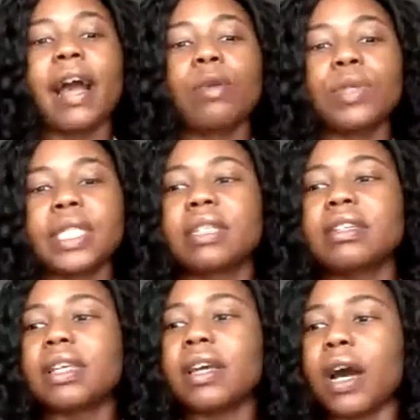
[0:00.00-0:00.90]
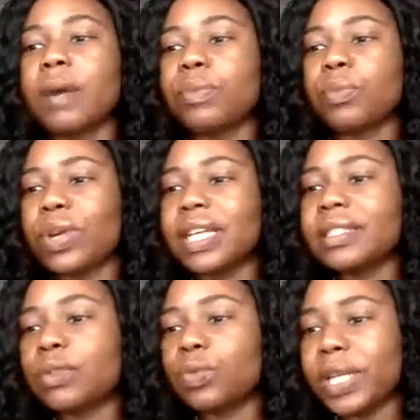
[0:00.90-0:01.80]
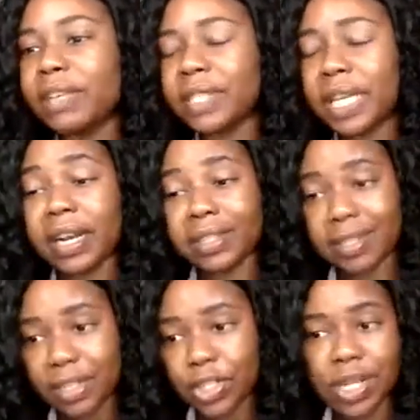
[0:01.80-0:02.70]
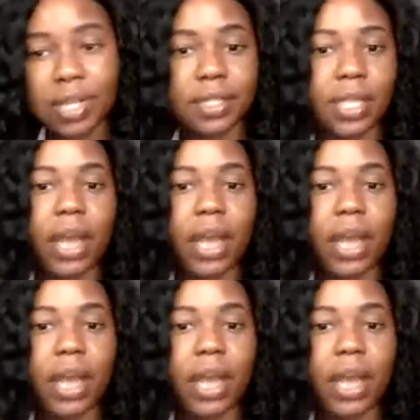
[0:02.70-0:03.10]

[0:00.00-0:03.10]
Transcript: I was looking up wigs and weaves, hair extensions